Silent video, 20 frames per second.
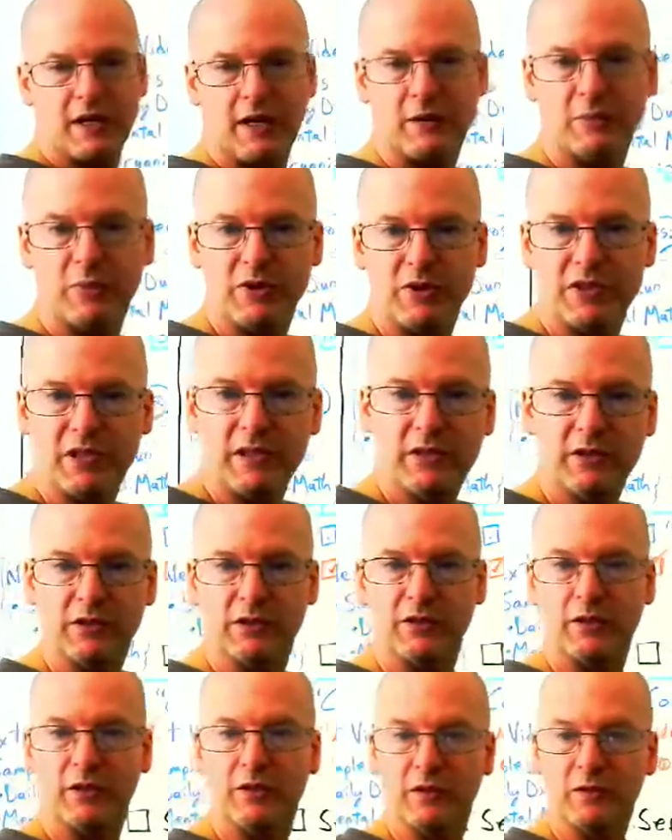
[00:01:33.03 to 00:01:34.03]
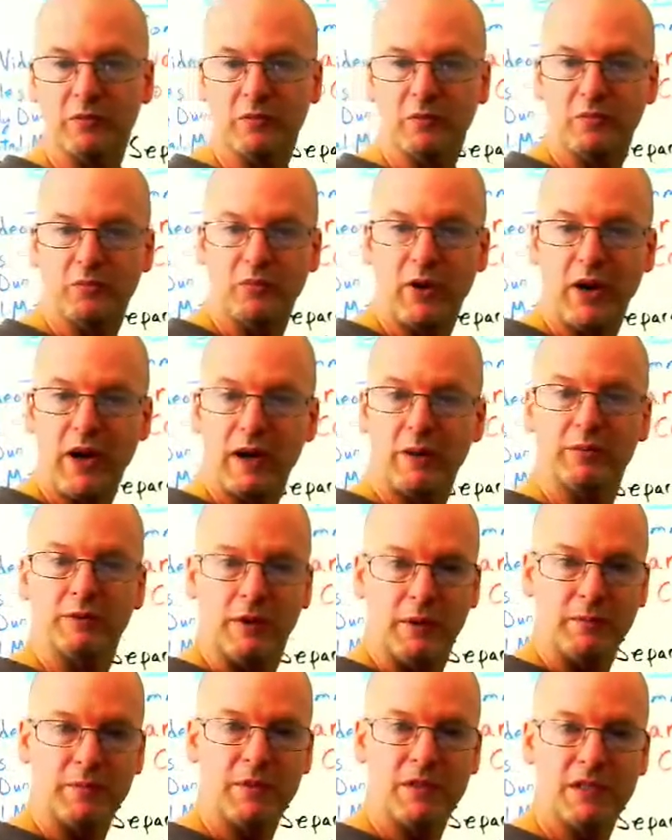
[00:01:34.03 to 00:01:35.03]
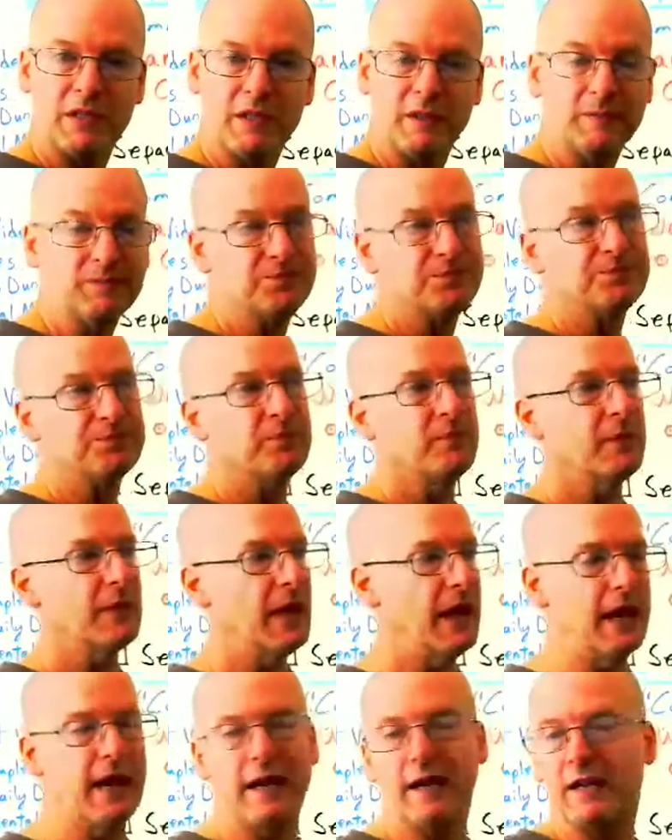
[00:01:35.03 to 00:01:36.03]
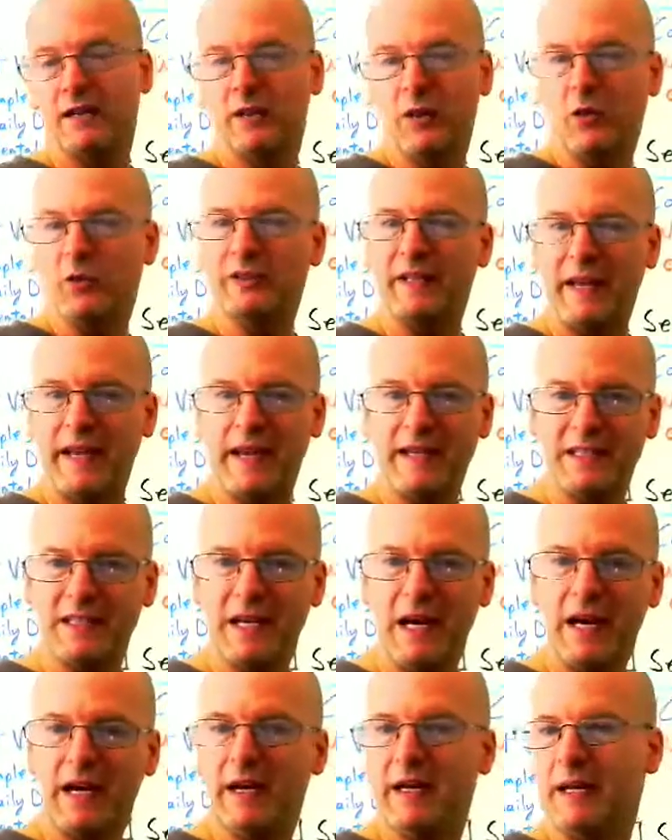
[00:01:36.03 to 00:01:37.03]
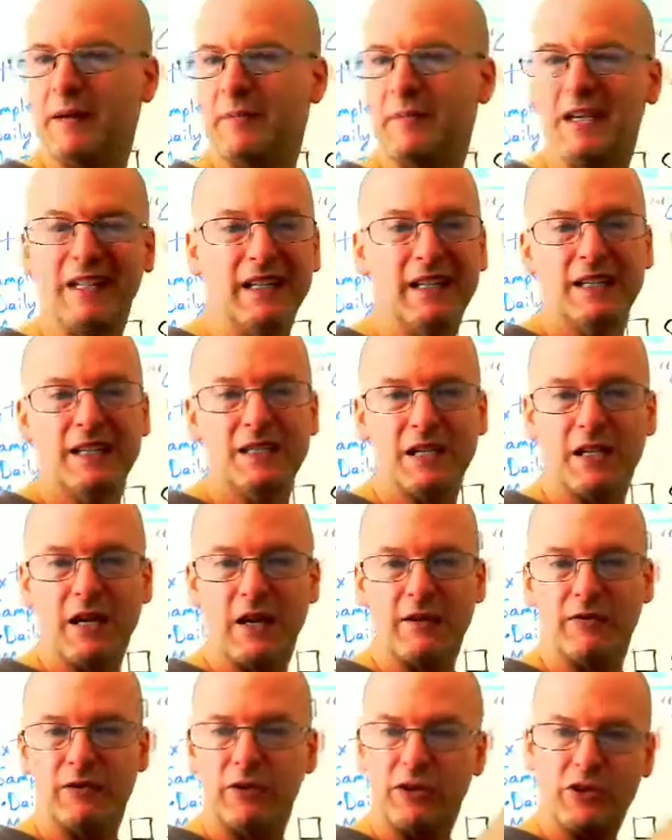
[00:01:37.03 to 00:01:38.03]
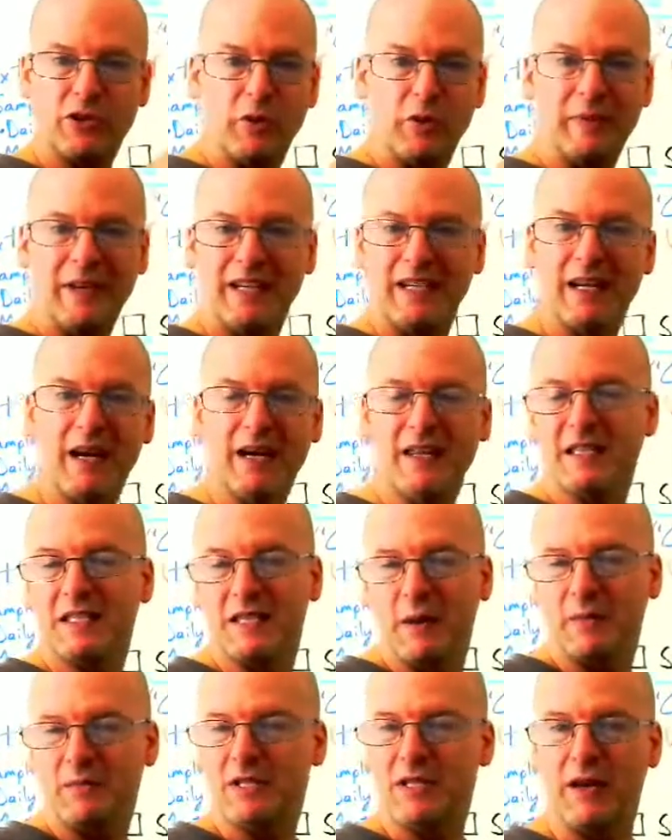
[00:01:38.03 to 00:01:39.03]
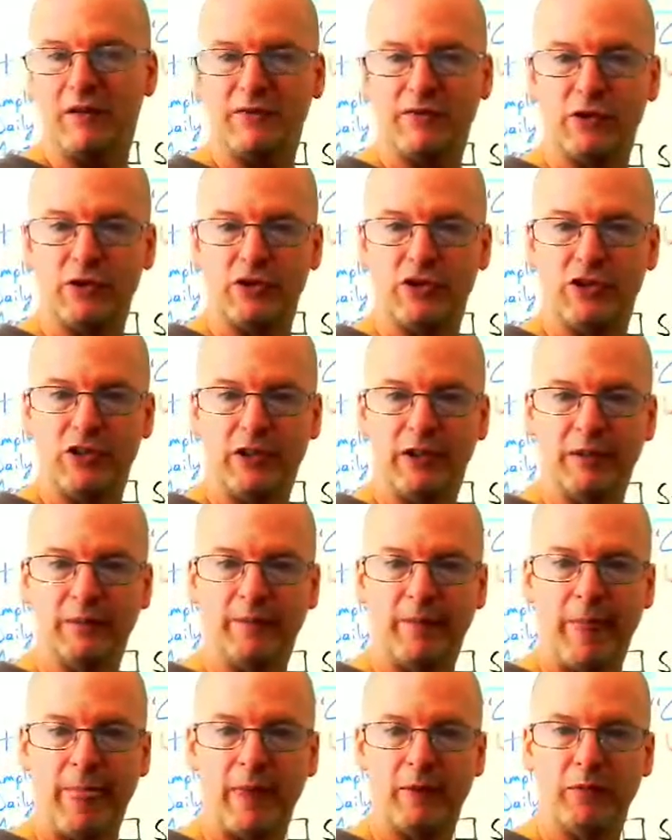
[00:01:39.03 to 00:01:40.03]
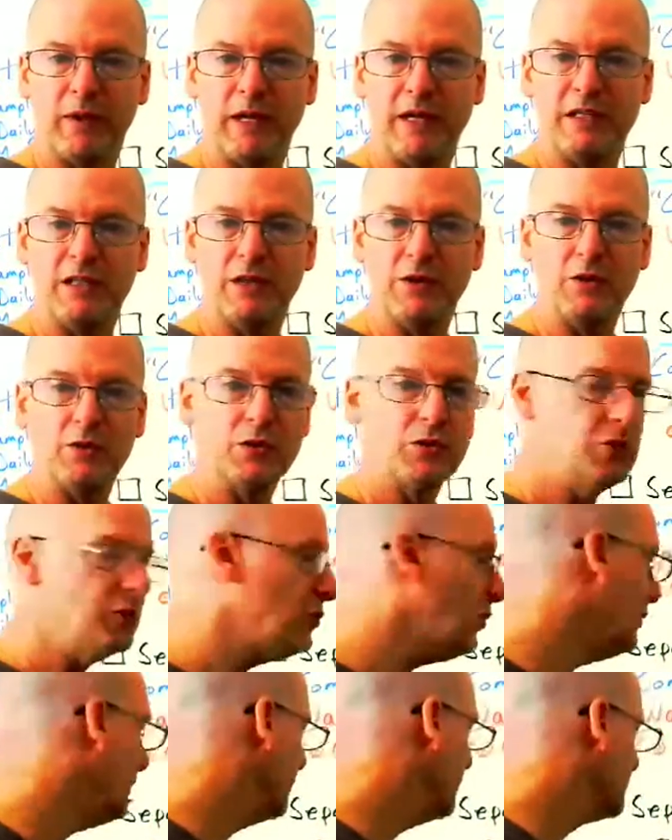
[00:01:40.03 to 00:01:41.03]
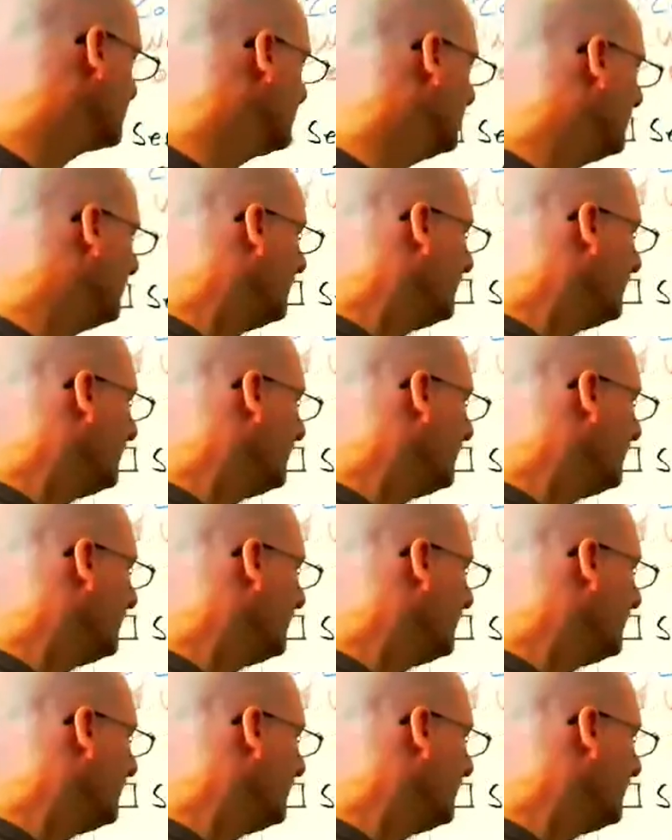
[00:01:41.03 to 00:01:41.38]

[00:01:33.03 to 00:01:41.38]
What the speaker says: on particular problems, I only had time to cover so many concepts that first year when I did those tutorials.